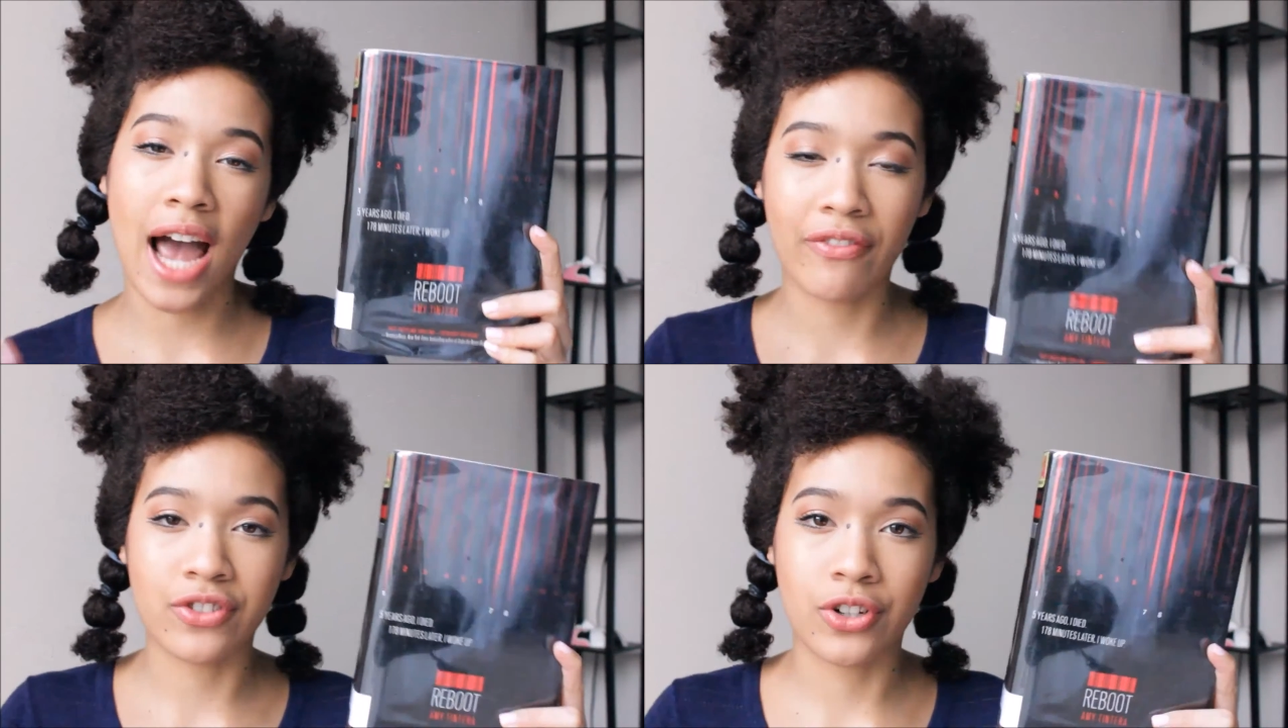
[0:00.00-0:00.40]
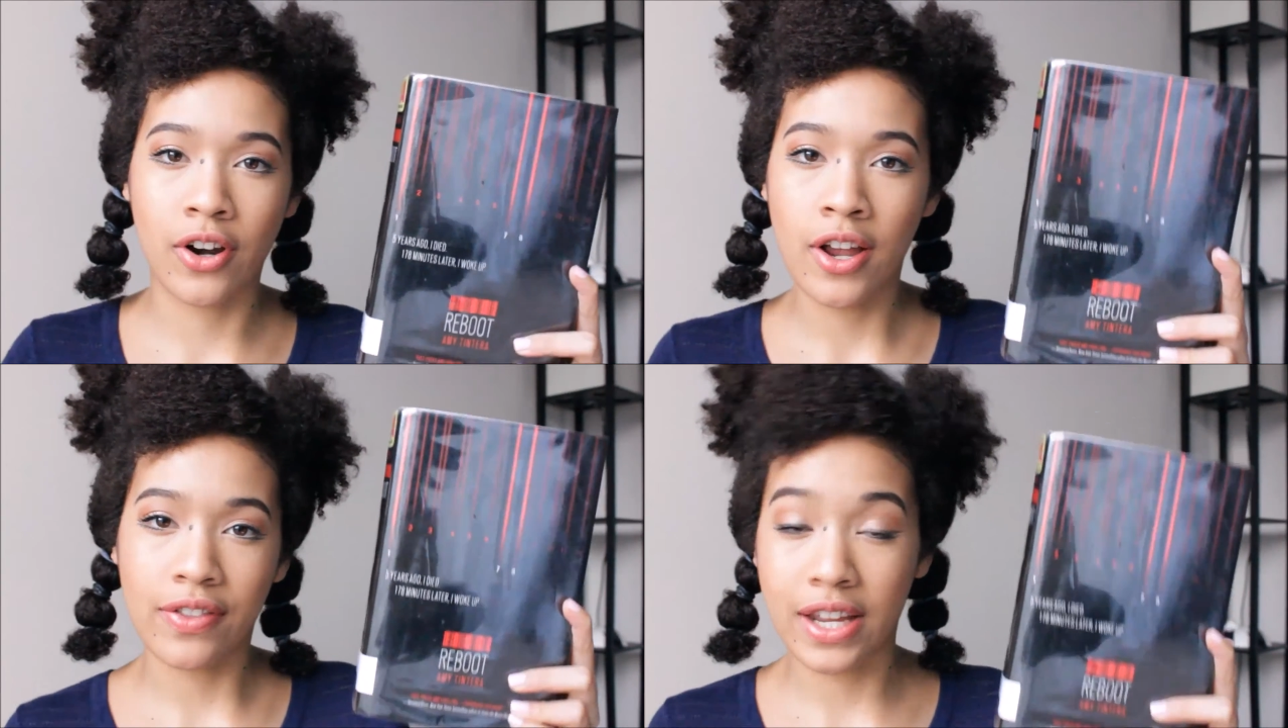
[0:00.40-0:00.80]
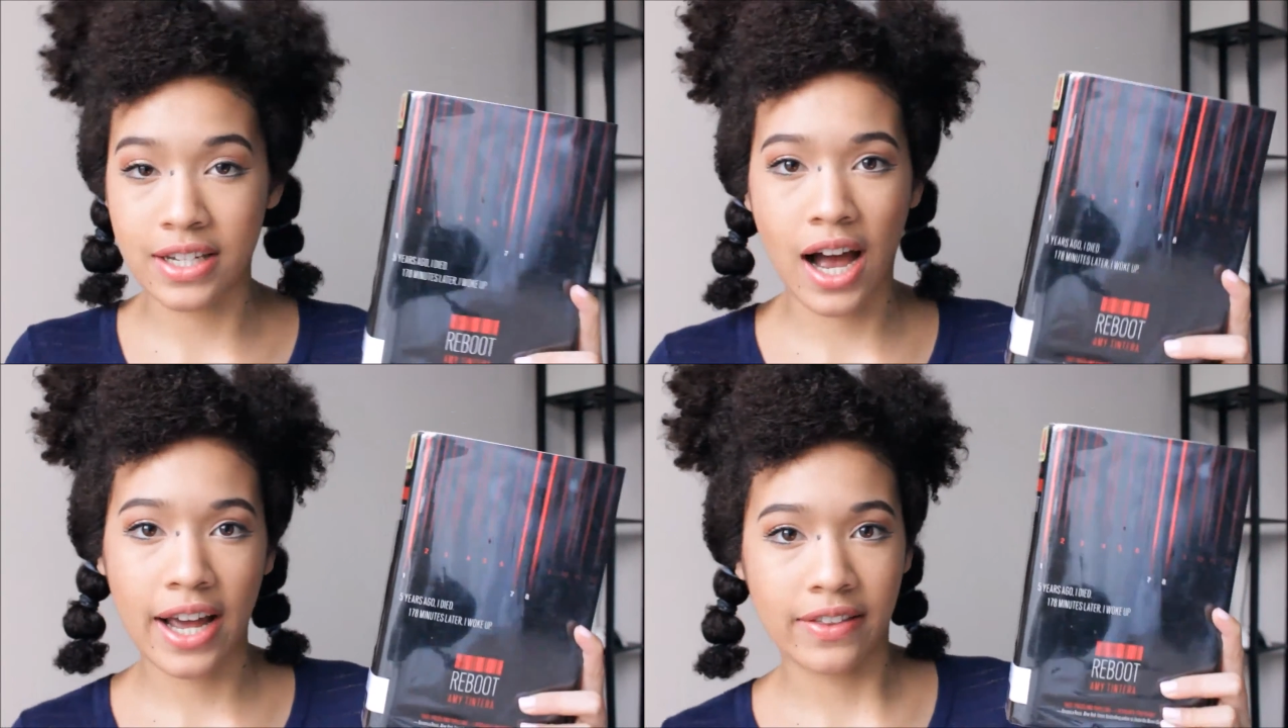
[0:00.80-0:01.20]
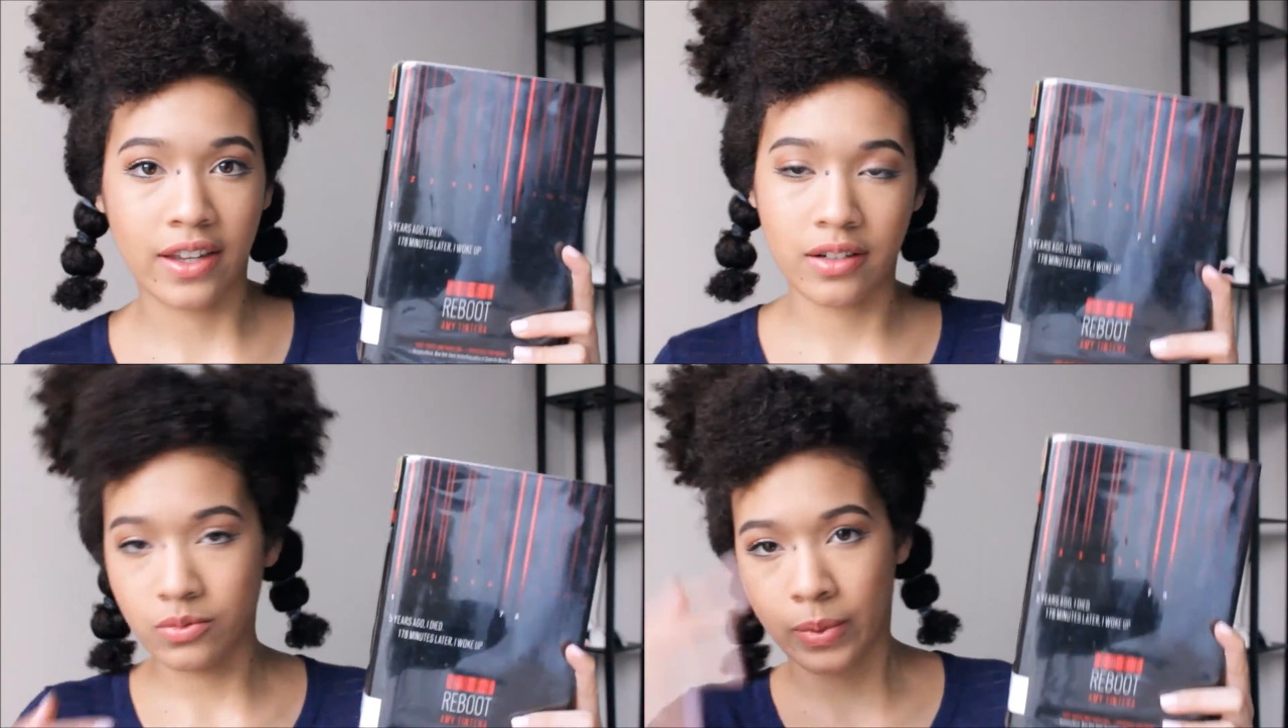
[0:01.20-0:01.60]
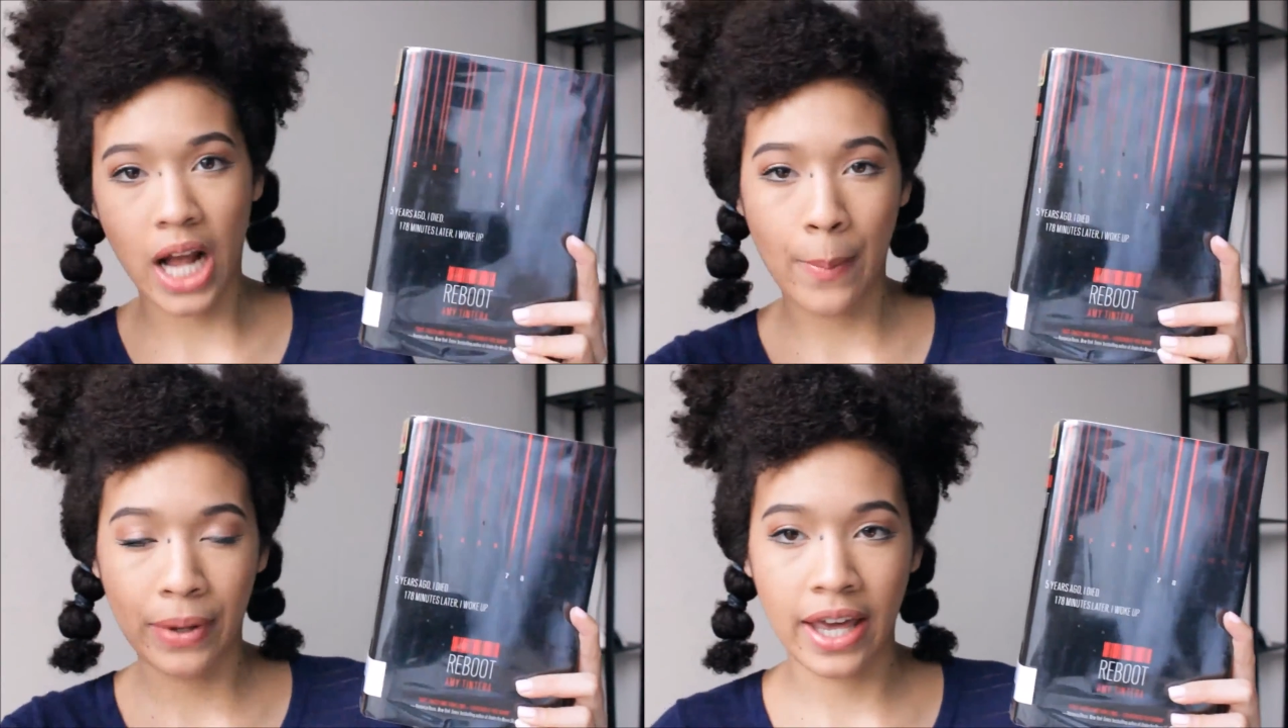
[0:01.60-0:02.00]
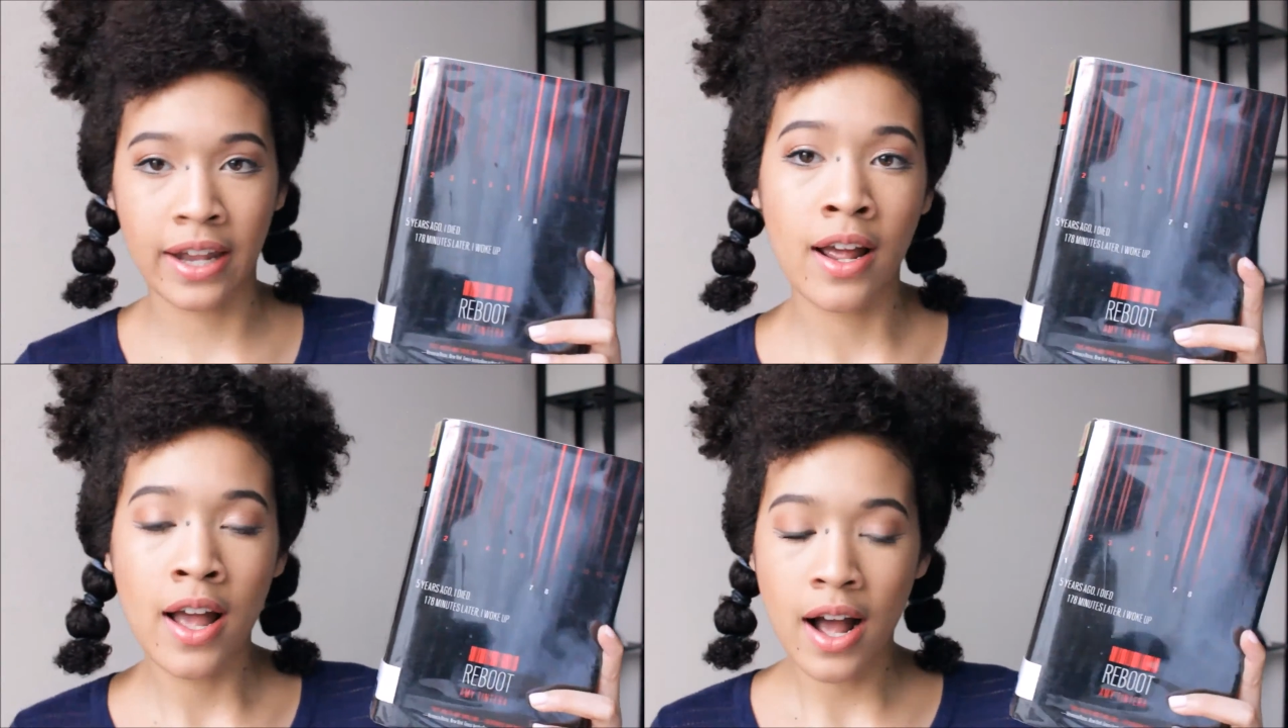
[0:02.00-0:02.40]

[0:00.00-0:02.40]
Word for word: after they die and then wake up again.